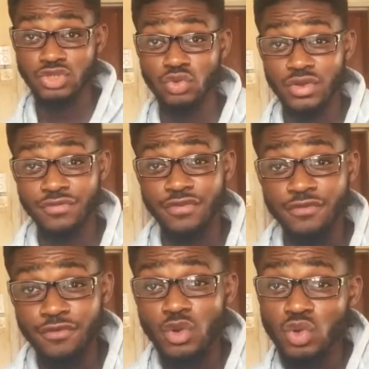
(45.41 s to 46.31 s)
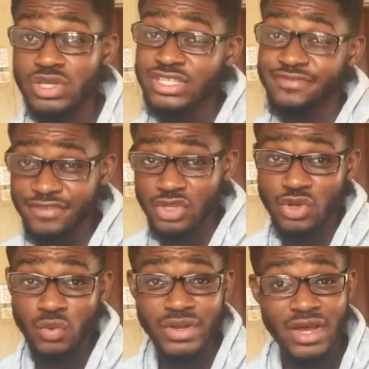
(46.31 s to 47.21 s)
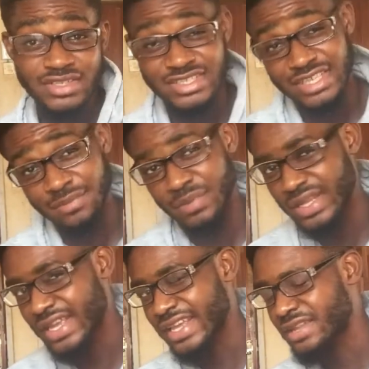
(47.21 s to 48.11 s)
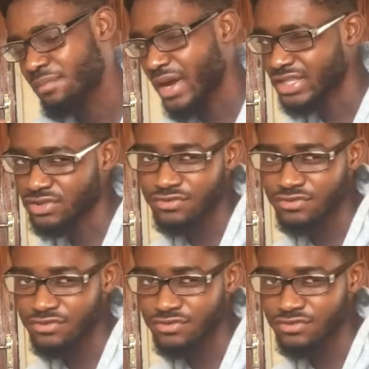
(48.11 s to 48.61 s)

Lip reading: So if you follow this video without skipping any part